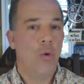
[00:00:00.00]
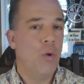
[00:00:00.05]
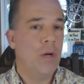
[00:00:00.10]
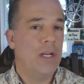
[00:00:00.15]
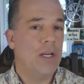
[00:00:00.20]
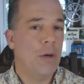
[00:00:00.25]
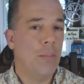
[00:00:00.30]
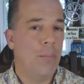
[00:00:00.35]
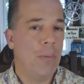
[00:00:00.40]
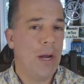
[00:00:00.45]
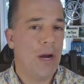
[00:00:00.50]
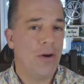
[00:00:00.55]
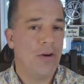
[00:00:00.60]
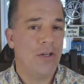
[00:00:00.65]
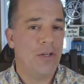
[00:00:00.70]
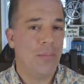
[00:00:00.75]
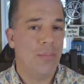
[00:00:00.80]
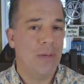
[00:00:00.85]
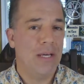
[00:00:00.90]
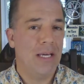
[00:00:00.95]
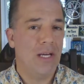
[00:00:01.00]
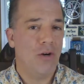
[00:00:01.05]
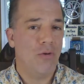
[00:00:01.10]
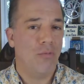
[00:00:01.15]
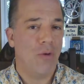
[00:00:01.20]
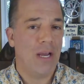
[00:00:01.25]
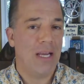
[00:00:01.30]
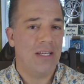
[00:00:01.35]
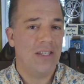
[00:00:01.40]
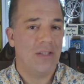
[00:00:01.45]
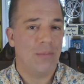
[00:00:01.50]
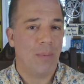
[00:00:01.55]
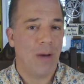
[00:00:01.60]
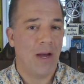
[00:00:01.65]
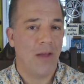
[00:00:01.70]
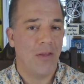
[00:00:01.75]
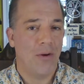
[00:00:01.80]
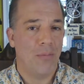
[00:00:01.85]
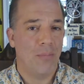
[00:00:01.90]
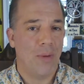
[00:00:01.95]
When compared to being raised
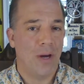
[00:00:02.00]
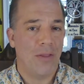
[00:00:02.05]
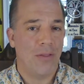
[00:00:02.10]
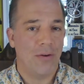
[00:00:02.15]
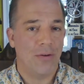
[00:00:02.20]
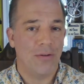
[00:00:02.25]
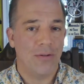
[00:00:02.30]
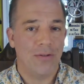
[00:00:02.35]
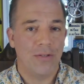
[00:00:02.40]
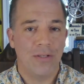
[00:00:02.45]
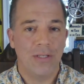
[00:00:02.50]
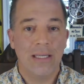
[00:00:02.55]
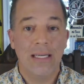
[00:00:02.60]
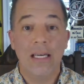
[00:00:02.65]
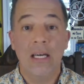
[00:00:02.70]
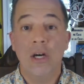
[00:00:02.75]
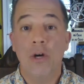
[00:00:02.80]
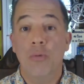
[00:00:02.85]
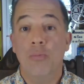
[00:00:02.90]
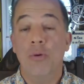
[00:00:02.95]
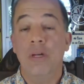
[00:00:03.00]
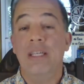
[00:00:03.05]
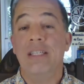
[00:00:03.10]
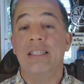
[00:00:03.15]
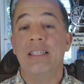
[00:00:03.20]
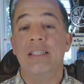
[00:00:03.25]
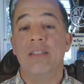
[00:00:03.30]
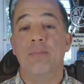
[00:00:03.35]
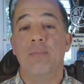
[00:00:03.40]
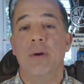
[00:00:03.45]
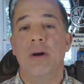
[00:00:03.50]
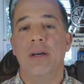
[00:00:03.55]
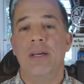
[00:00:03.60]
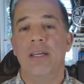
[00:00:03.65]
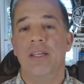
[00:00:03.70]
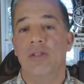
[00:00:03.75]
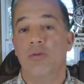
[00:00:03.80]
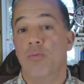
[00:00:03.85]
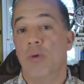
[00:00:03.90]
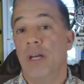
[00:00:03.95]
by their mothers, rhesus
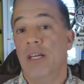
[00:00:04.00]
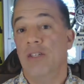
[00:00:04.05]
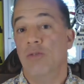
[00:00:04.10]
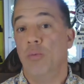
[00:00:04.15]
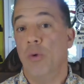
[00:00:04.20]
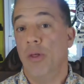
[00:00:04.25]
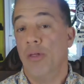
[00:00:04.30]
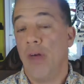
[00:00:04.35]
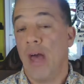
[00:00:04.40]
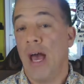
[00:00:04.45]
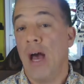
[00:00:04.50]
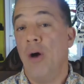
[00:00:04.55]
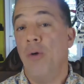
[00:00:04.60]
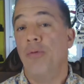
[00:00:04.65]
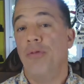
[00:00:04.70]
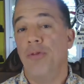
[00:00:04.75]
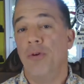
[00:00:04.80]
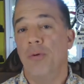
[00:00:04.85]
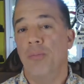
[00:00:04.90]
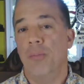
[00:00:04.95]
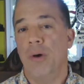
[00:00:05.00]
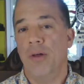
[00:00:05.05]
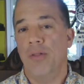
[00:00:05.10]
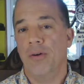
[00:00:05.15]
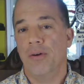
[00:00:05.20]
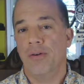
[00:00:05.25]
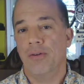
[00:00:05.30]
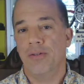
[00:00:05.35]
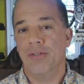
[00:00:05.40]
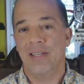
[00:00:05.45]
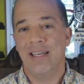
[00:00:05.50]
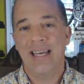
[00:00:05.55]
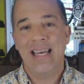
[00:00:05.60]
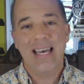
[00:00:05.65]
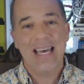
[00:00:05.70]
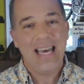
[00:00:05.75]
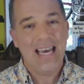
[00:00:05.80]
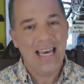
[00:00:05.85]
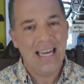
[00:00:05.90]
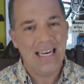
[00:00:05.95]
monkeys raised without their mothers,
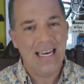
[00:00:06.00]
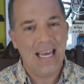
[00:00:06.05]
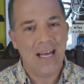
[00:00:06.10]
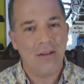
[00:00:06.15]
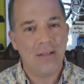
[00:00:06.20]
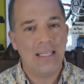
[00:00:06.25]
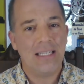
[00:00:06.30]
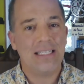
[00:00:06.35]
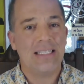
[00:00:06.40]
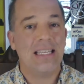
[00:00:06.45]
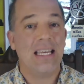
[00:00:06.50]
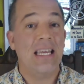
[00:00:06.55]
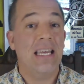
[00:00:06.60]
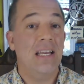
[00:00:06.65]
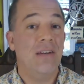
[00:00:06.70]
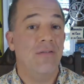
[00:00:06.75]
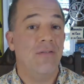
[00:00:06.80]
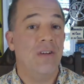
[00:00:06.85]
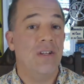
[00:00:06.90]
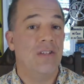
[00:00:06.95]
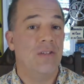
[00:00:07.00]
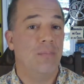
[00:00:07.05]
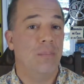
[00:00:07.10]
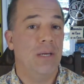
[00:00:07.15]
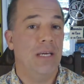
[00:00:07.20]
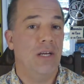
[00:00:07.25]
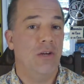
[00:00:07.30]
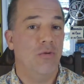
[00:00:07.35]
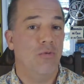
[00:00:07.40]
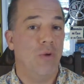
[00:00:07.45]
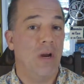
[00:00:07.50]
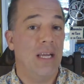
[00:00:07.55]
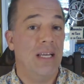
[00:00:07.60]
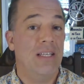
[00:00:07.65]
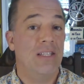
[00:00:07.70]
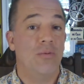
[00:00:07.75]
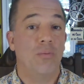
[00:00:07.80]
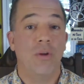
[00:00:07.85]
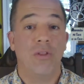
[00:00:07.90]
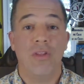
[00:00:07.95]
analogous to infants being
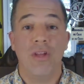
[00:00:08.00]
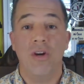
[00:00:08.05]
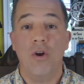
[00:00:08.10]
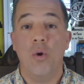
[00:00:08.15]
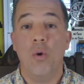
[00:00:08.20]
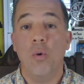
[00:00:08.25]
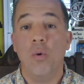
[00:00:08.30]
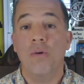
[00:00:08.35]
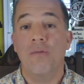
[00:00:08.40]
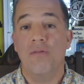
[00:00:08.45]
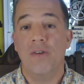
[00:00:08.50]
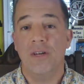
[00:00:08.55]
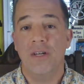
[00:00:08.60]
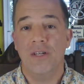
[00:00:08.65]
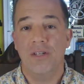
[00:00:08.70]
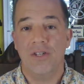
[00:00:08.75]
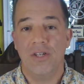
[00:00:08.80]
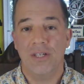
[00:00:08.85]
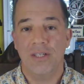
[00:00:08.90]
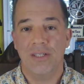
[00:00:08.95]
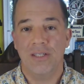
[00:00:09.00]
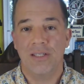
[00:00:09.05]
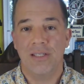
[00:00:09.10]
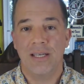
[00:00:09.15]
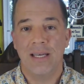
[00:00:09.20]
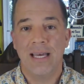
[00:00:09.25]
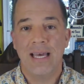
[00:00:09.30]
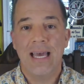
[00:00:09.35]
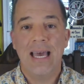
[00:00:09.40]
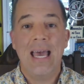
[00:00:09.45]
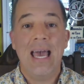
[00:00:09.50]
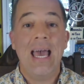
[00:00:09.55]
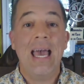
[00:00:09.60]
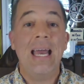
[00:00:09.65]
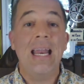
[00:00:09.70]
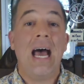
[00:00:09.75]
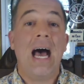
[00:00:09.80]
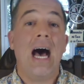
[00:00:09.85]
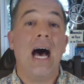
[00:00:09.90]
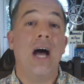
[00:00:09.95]
raised within orphanages,
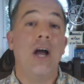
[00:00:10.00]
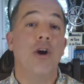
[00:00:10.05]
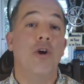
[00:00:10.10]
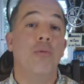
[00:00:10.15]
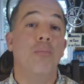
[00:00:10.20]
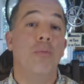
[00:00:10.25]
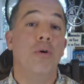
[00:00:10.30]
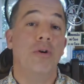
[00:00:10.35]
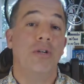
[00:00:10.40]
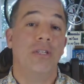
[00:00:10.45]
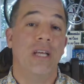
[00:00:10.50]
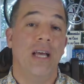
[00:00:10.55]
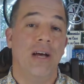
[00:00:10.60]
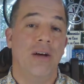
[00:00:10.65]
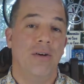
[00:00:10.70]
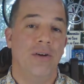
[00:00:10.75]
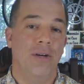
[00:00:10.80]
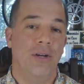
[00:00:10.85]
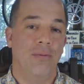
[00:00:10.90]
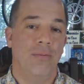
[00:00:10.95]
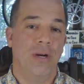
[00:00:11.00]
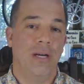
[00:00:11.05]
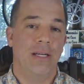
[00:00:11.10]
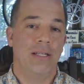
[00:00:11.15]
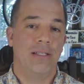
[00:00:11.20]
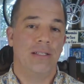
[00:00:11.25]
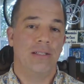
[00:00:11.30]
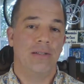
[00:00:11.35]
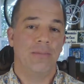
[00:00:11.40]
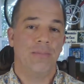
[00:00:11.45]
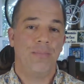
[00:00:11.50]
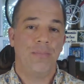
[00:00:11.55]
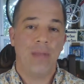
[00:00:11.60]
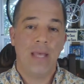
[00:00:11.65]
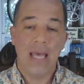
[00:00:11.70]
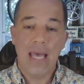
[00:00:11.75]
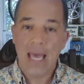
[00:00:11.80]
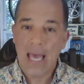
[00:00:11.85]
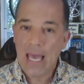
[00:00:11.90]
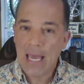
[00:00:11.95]
had higher mortality rates.
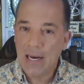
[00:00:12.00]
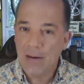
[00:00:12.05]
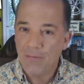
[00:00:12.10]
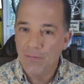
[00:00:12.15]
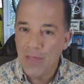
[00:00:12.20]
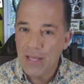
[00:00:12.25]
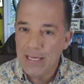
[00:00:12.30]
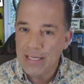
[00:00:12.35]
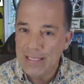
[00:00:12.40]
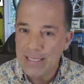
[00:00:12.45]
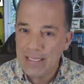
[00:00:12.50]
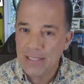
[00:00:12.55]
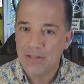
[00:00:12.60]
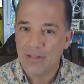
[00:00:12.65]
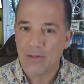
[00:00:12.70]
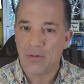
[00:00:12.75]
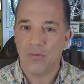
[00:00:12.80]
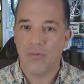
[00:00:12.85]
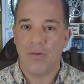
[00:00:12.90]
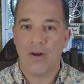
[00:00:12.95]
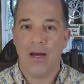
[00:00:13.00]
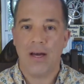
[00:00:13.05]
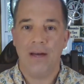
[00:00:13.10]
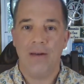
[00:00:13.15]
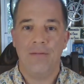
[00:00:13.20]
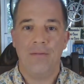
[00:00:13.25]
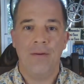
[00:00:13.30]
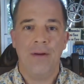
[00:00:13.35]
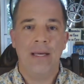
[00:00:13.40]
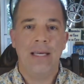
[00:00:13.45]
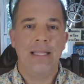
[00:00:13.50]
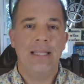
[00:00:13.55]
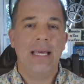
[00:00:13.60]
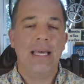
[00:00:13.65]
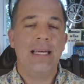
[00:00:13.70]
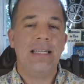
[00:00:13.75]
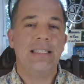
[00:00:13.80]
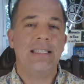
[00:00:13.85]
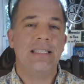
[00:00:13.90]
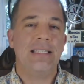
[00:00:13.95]
And if they did survive, they
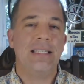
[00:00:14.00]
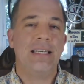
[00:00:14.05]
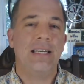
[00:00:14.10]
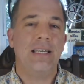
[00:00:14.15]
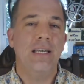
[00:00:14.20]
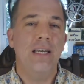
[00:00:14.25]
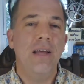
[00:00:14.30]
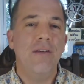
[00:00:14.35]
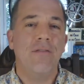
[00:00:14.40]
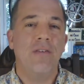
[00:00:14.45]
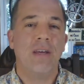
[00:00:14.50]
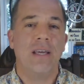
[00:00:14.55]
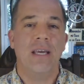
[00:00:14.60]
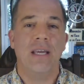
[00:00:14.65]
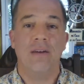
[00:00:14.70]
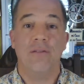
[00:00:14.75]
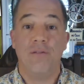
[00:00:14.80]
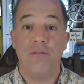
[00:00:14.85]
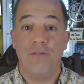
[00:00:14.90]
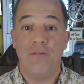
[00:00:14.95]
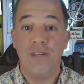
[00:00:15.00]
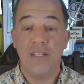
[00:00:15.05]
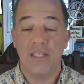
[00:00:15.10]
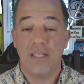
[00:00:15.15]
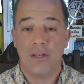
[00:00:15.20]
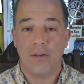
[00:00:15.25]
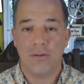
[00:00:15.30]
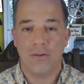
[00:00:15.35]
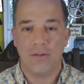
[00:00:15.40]
had significant physical